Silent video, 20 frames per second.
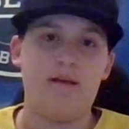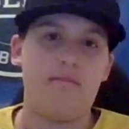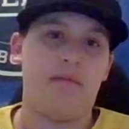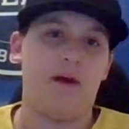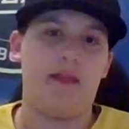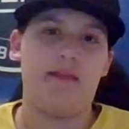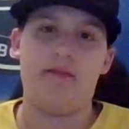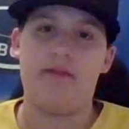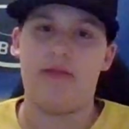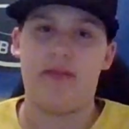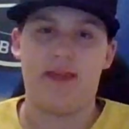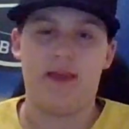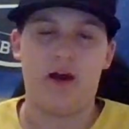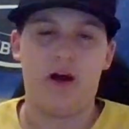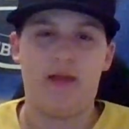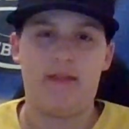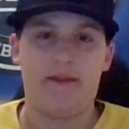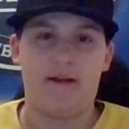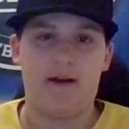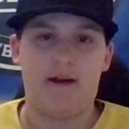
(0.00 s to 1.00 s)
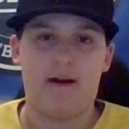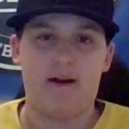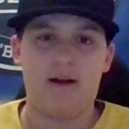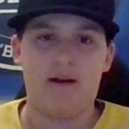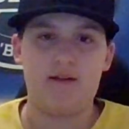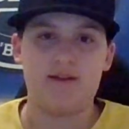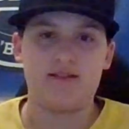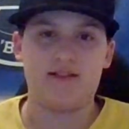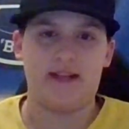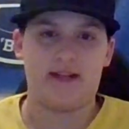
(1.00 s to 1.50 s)
but the
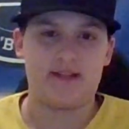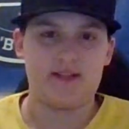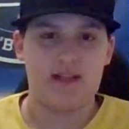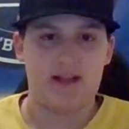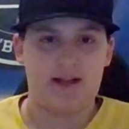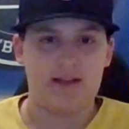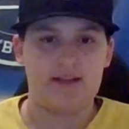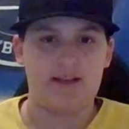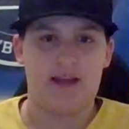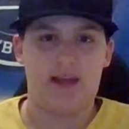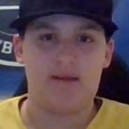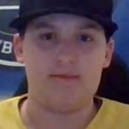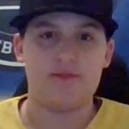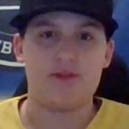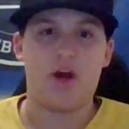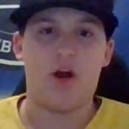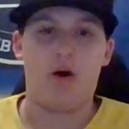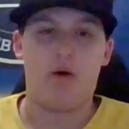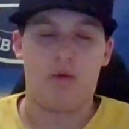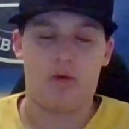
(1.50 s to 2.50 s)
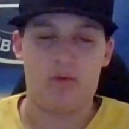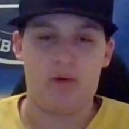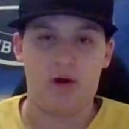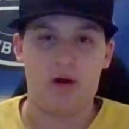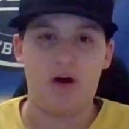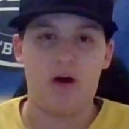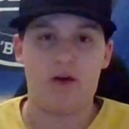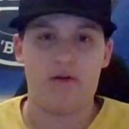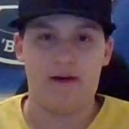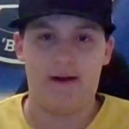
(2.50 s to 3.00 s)
other 16 teams were
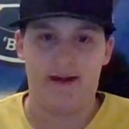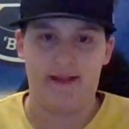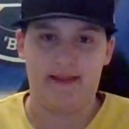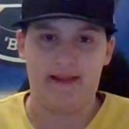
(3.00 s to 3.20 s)
already